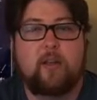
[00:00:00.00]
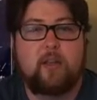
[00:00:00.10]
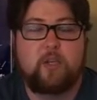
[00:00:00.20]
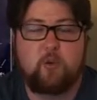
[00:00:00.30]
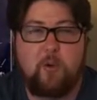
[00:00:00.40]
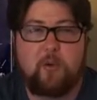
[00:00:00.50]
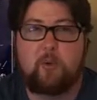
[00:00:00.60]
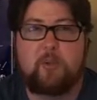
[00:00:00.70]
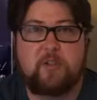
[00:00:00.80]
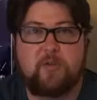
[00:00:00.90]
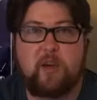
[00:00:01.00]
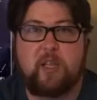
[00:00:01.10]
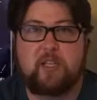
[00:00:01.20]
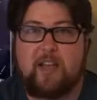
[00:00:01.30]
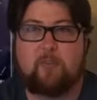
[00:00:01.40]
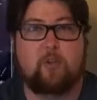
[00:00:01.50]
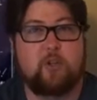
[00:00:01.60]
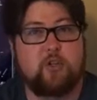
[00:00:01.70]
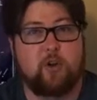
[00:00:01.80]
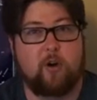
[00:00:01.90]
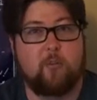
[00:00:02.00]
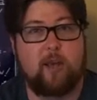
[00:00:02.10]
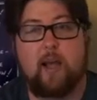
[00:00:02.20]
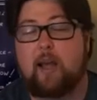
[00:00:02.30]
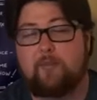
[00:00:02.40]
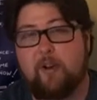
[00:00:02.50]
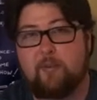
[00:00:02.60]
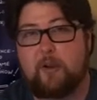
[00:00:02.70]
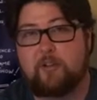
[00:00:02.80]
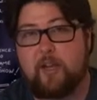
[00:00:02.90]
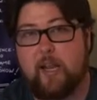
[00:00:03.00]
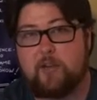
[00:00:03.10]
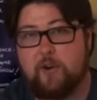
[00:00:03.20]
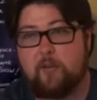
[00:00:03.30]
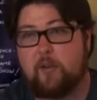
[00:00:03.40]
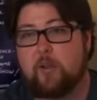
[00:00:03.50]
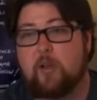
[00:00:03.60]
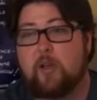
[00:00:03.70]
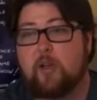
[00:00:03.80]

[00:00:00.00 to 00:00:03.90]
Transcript: He's quotable, he's funny, he's affable, he's charming. I very much like Andrew Garfield.